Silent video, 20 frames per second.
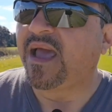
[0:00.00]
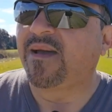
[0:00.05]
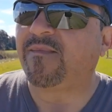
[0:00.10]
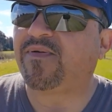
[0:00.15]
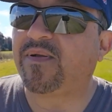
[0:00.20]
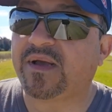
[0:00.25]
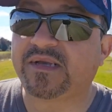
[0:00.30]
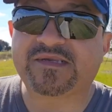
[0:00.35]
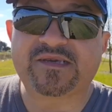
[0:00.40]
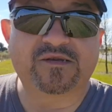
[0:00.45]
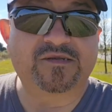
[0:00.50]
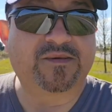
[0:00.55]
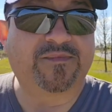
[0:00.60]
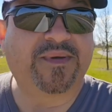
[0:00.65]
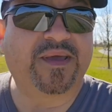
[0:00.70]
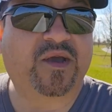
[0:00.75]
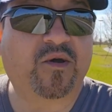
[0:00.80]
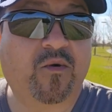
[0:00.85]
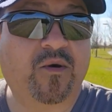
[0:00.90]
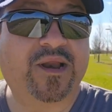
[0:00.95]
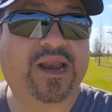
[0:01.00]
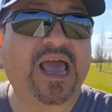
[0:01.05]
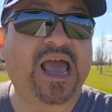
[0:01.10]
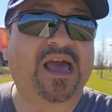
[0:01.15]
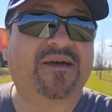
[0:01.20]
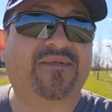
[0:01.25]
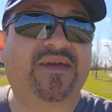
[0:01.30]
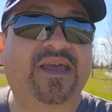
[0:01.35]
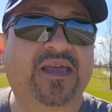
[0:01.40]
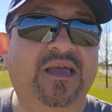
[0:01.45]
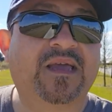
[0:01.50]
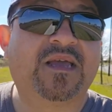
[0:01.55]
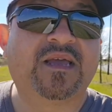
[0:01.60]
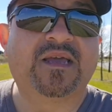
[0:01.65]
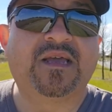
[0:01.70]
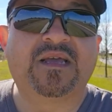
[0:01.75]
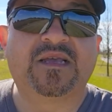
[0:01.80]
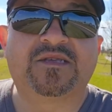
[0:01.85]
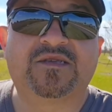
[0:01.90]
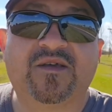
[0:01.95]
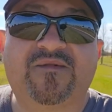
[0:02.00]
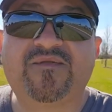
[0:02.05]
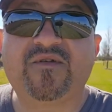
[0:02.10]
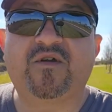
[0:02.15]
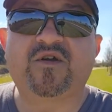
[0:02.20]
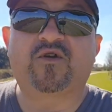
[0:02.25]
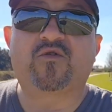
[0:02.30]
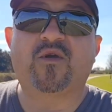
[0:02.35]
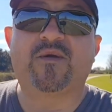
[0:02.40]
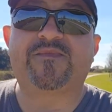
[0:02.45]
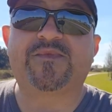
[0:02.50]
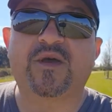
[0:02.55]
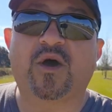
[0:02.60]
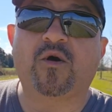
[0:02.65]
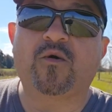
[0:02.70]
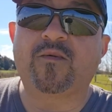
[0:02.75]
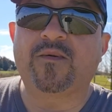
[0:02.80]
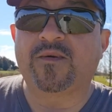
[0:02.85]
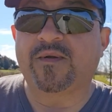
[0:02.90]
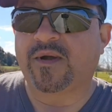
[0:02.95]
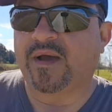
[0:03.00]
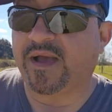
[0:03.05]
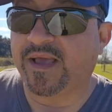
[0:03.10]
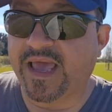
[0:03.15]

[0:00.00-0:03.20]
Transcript: And plus there's a Bitcoin halving. So if you're in crypto,